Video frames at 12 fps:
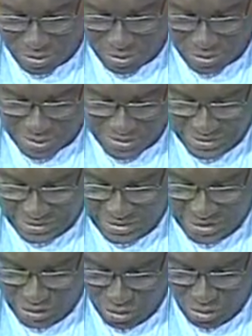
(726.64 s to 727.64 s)

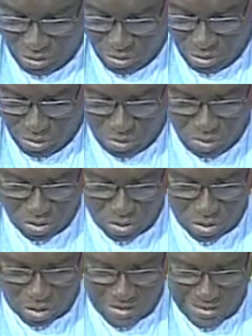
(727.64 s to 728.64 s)
Adeshino
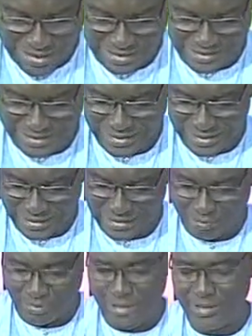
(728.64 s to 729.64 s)
Olukoga says,
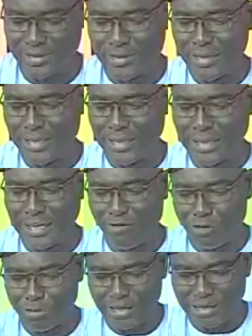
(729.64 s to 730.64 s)
please, sir,
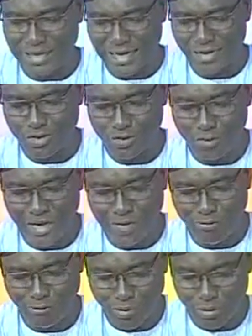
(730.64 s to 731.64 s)
government has to
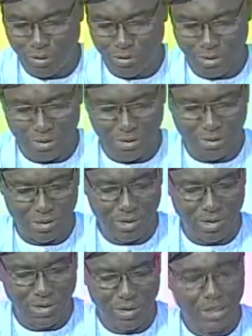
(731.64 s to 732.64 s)
enforce the law